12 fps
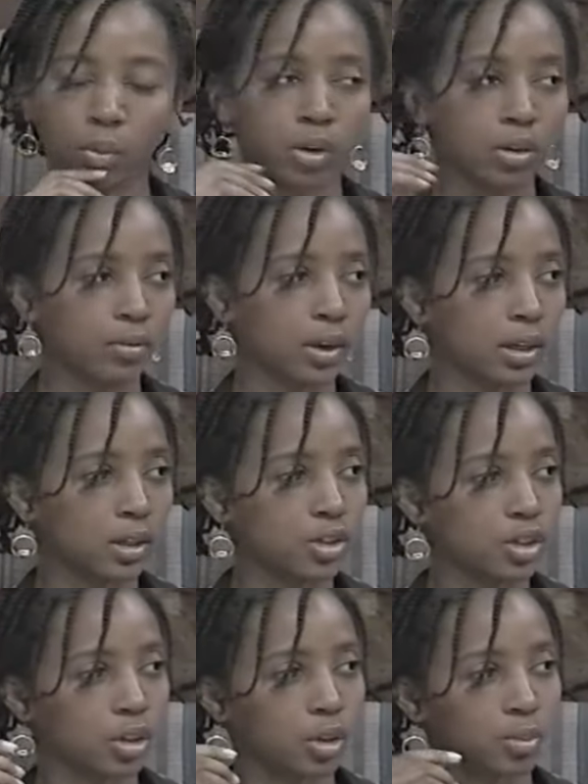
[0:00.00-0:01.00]
more
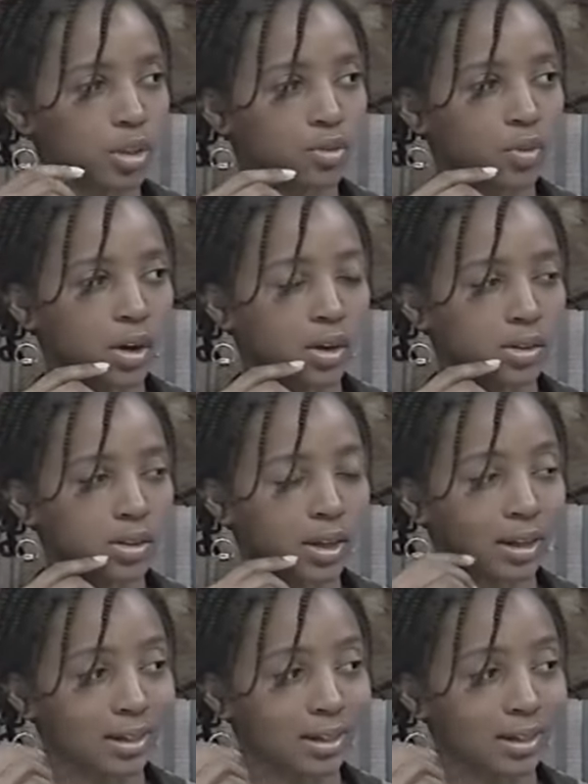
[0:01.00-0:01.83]
advantaged homes as far as